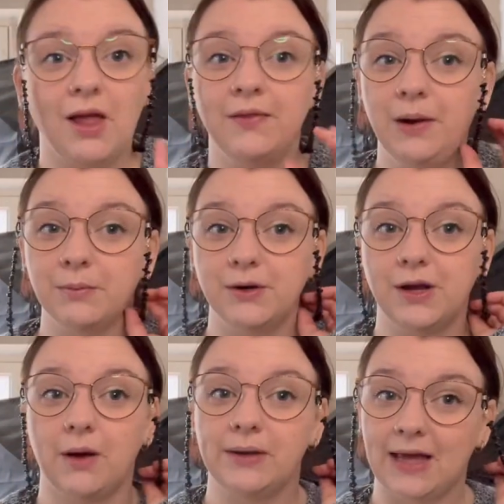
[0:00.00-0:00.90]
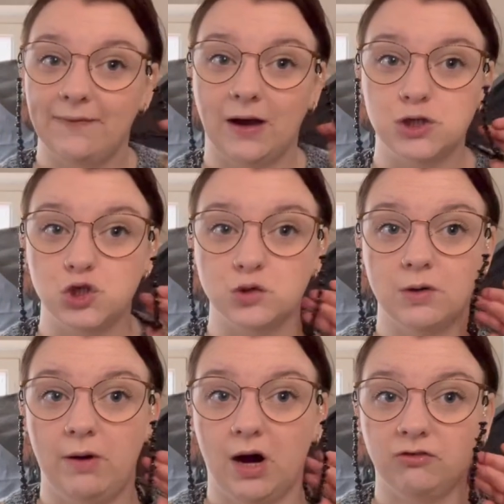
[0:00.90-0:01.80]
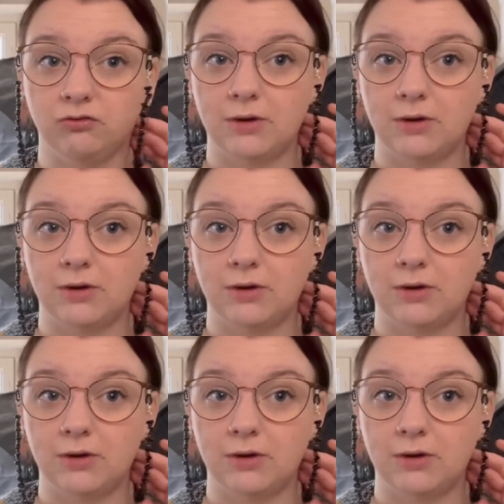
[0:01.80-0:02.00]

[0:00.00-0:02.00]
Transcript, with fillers: and then I'm gonna go and get that jewellery parcel